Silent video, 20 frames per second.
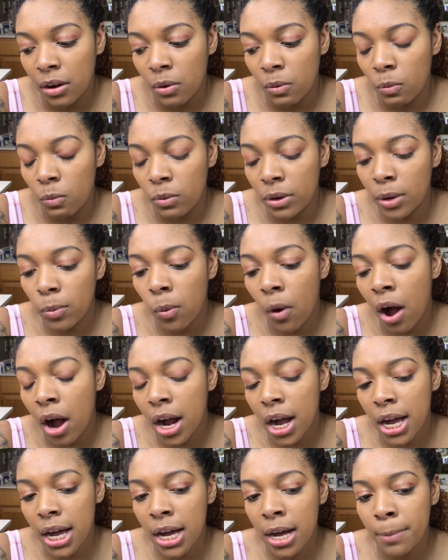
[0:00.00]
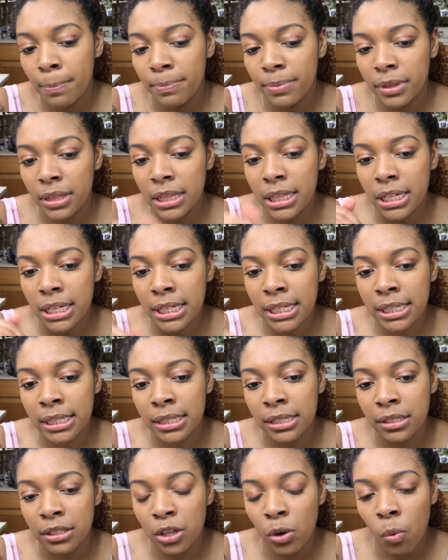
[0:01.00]
We walk up
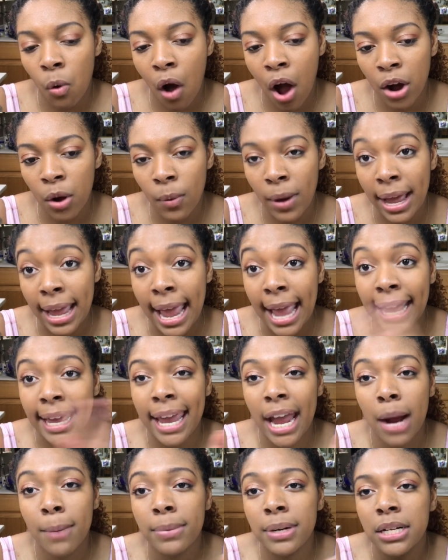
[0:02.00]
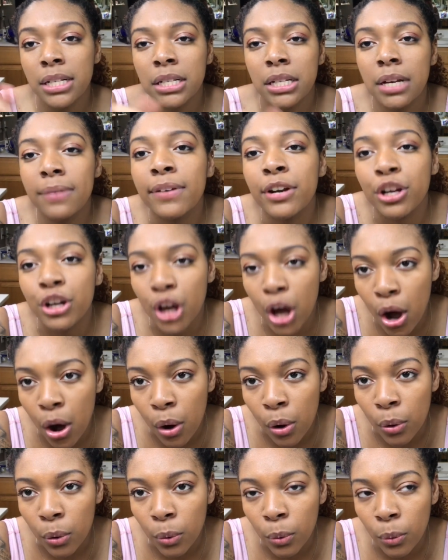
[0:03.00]
the walkway, and Cameron doesn't even
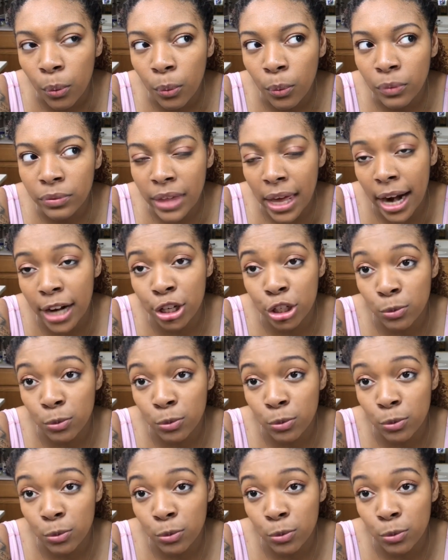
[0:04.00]
know that I just